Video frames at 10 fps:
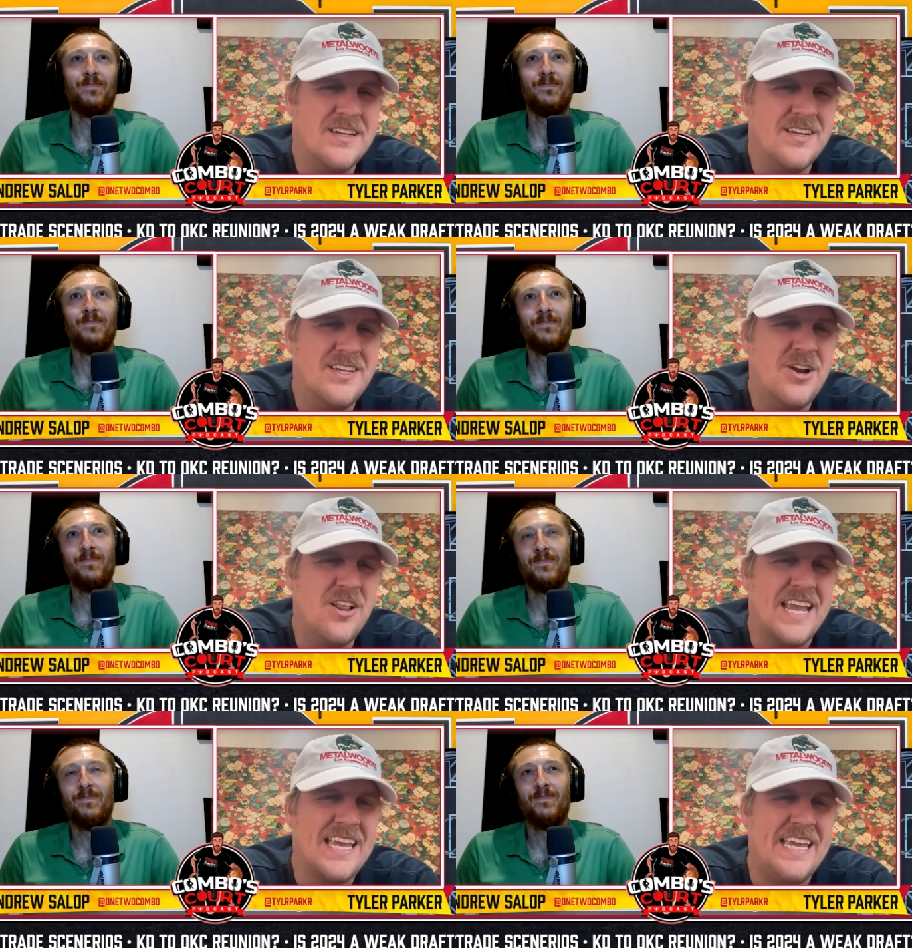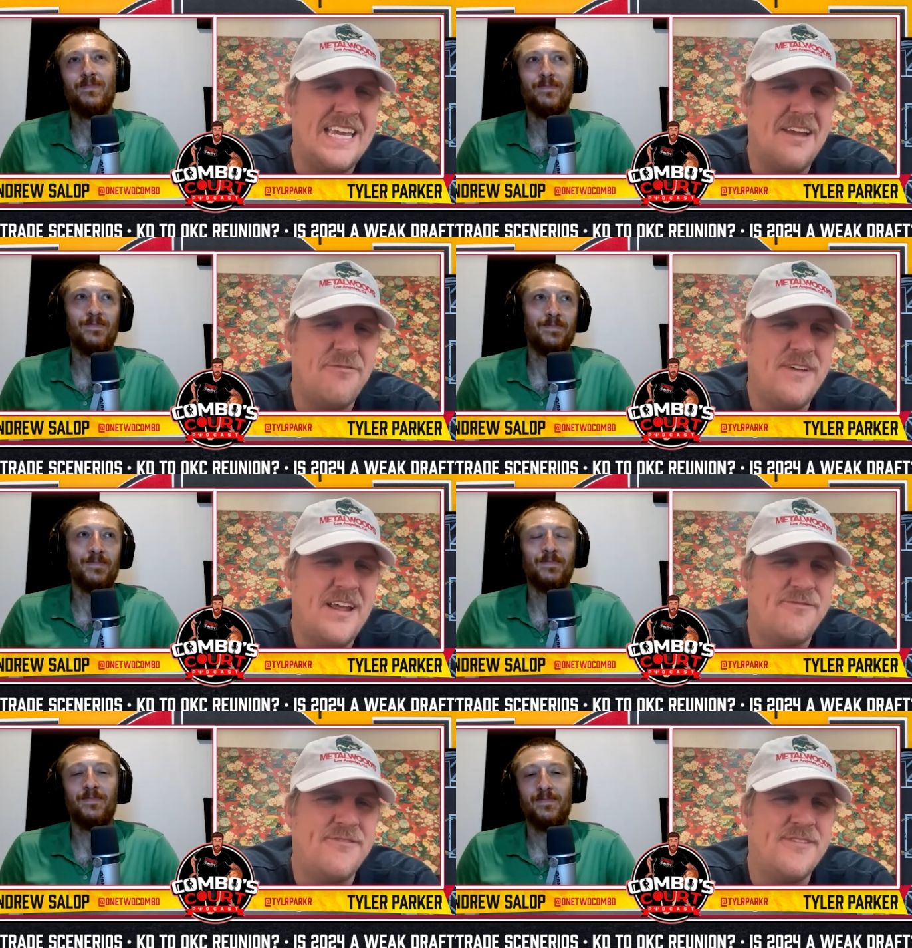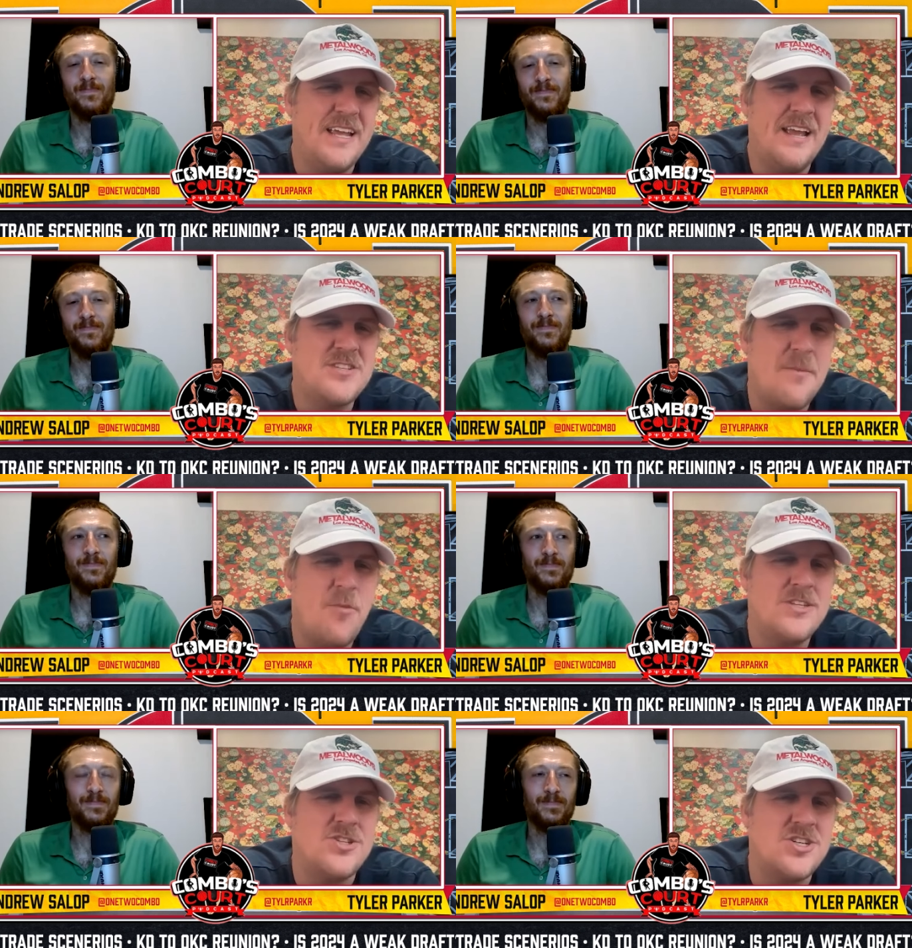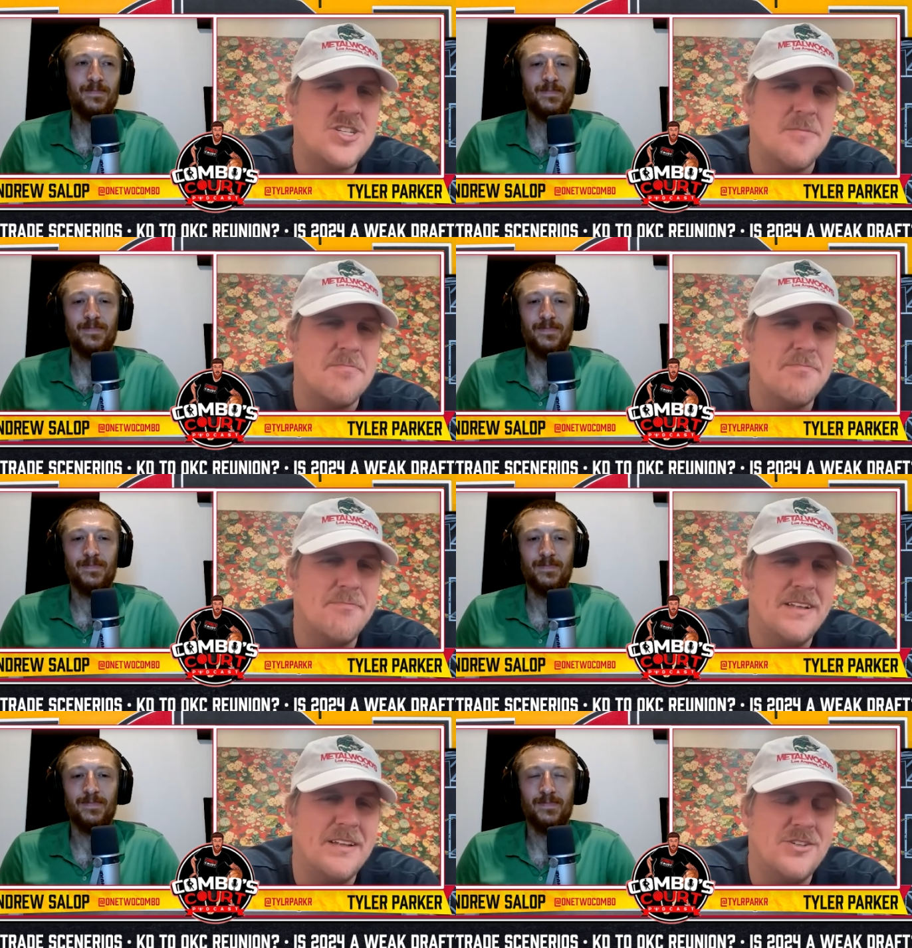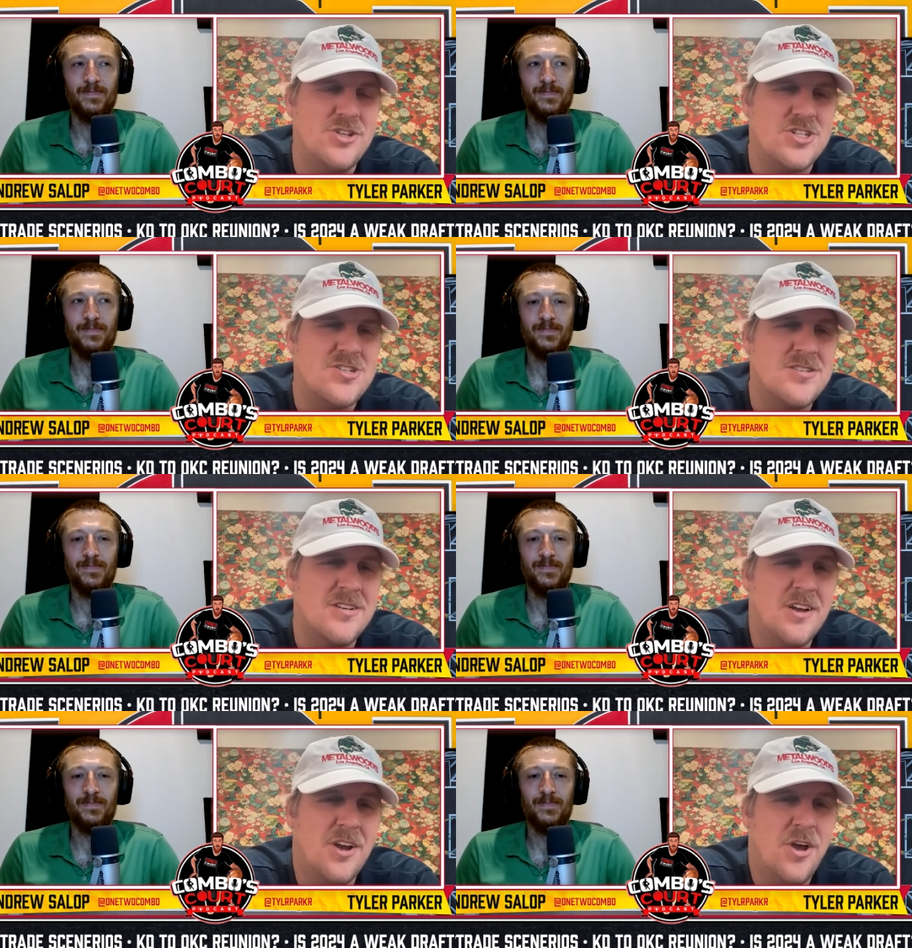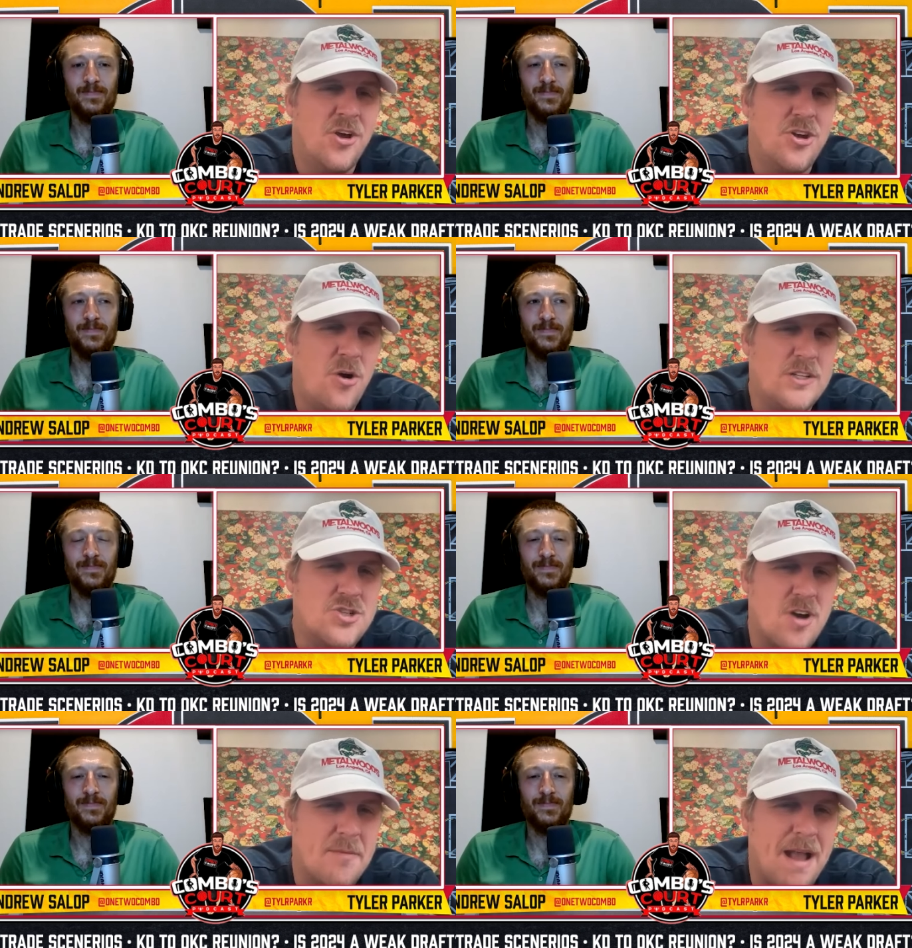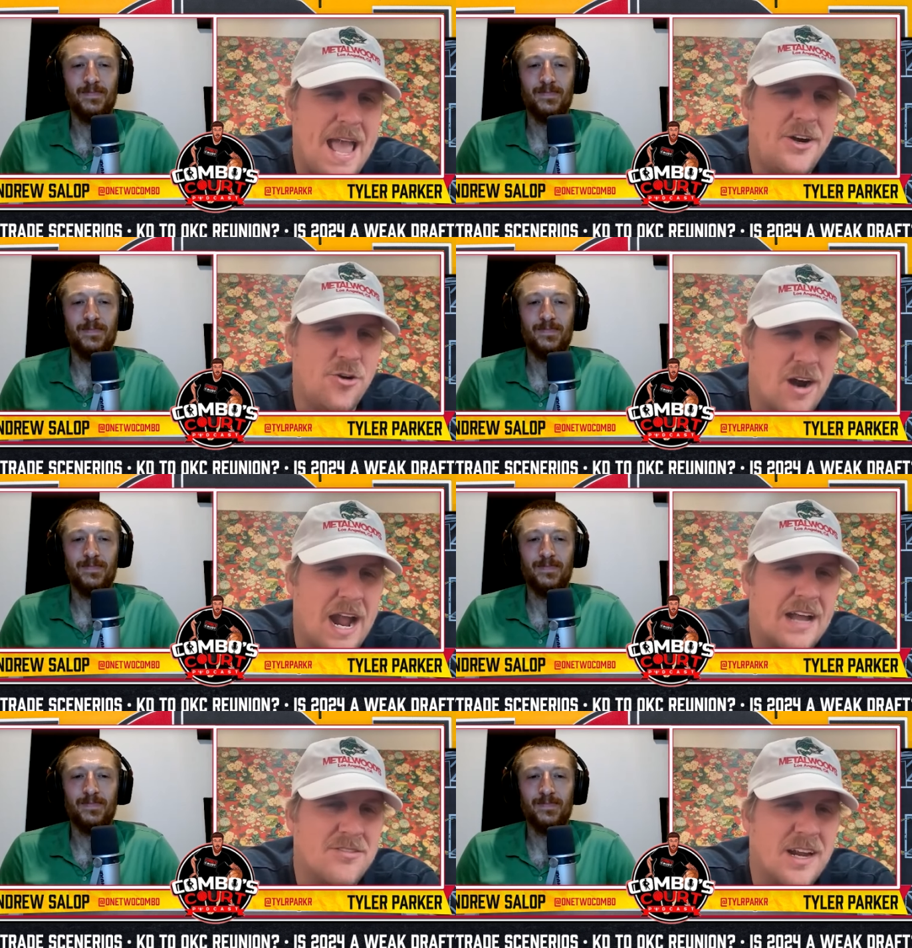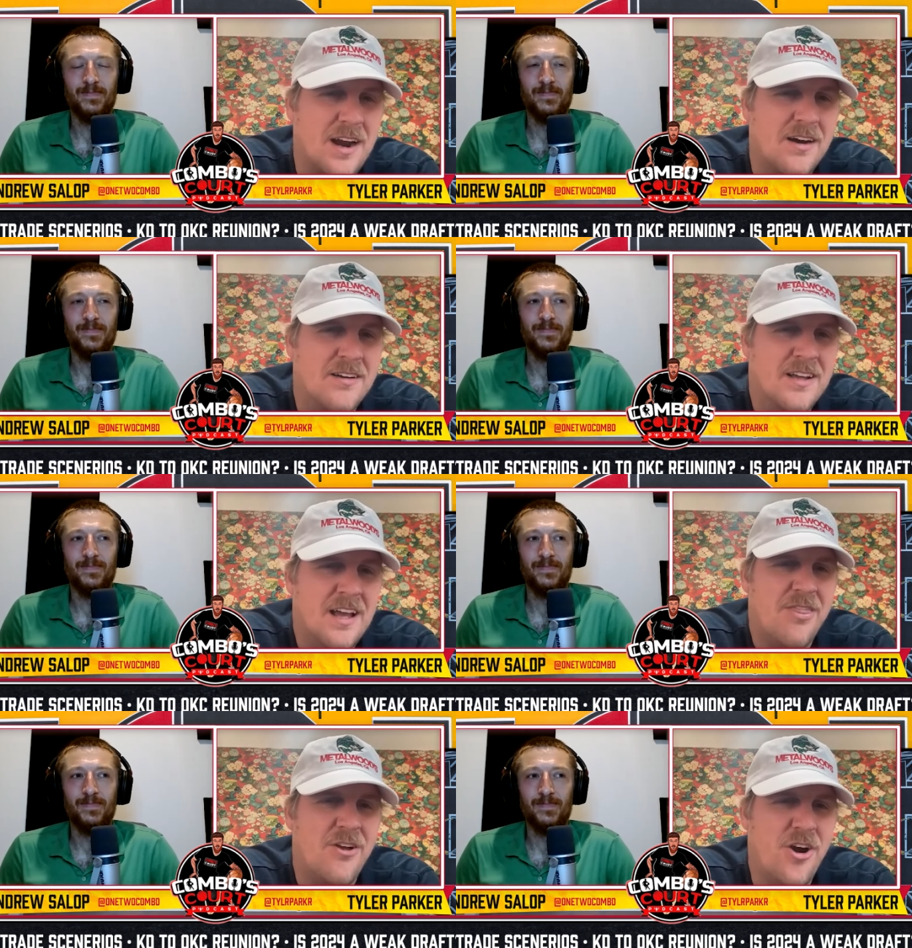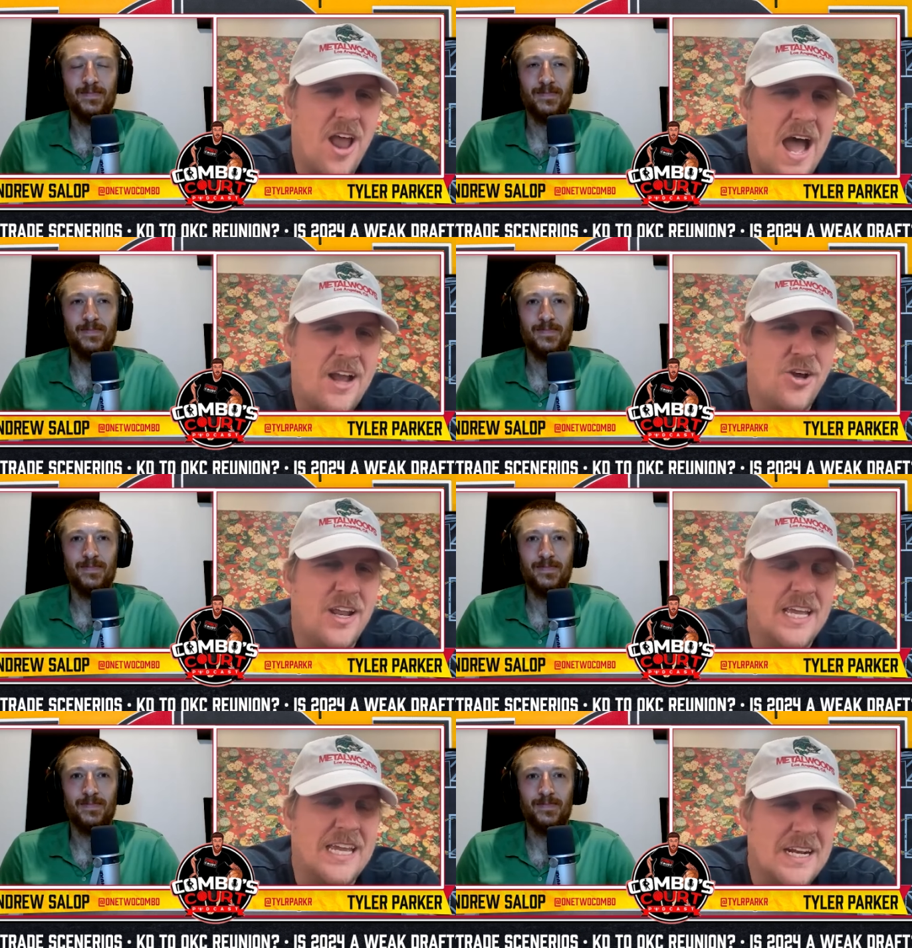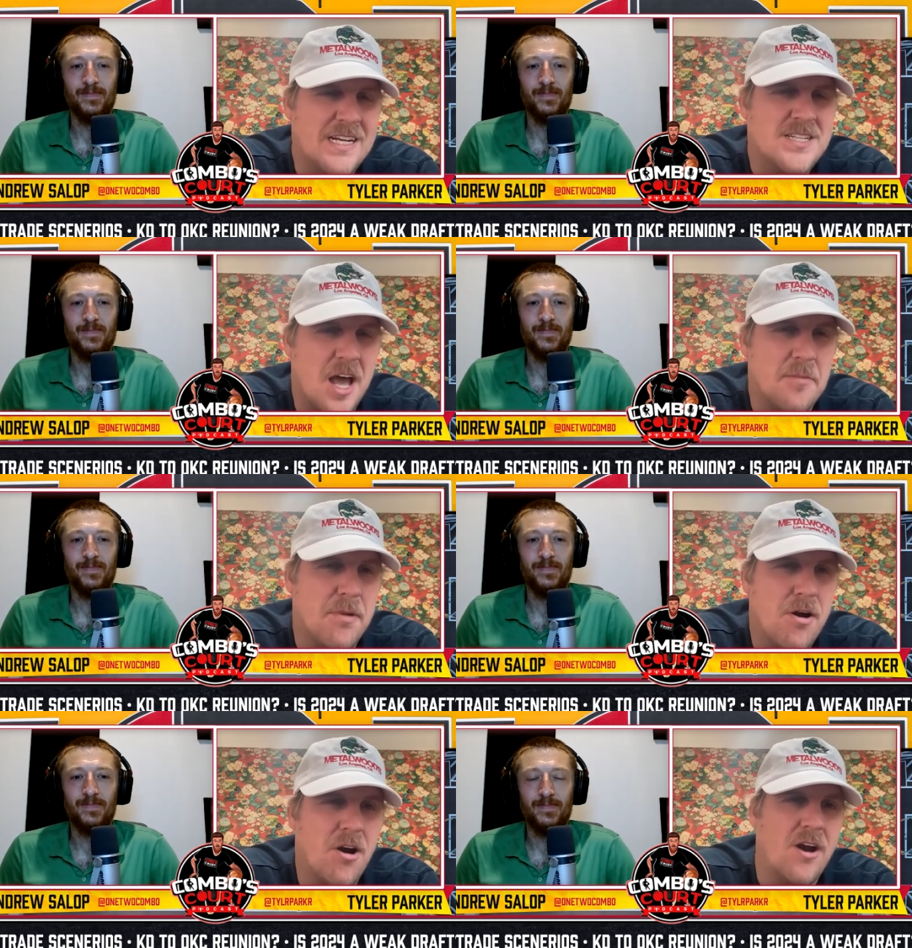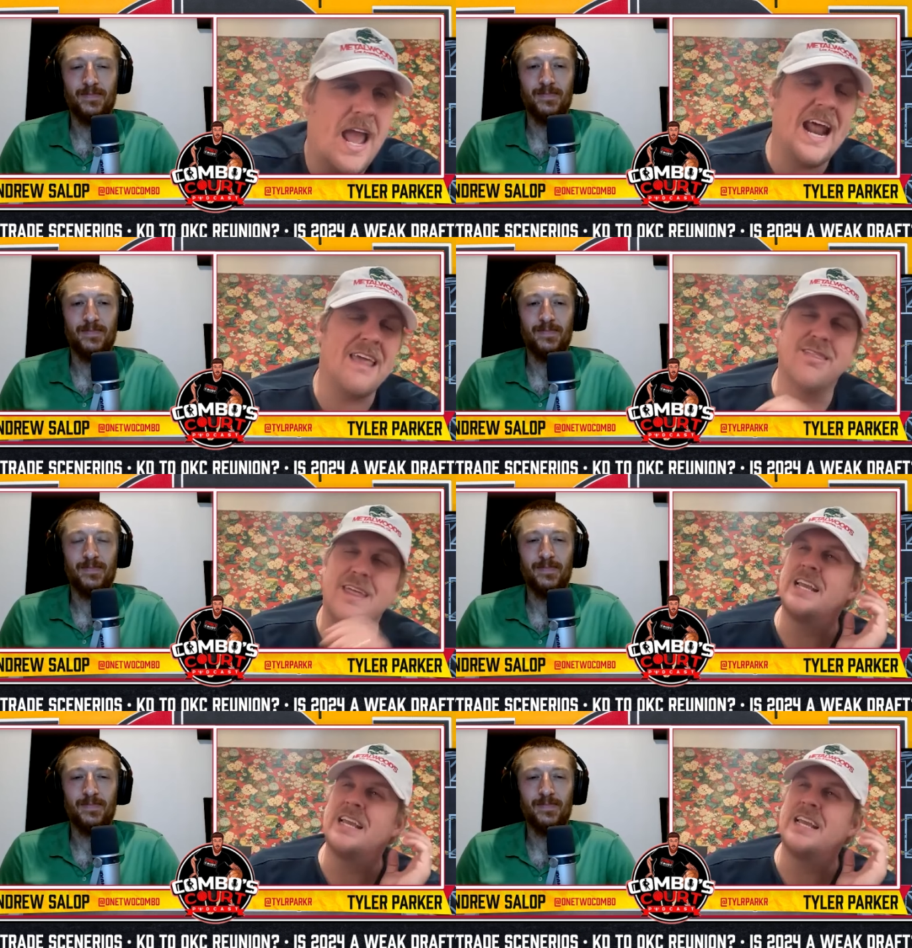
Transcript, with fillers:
Speaker 1: You know, like he if if if someone's just a um, just going straight matador out there, they're not going to get a ton of burn. And I think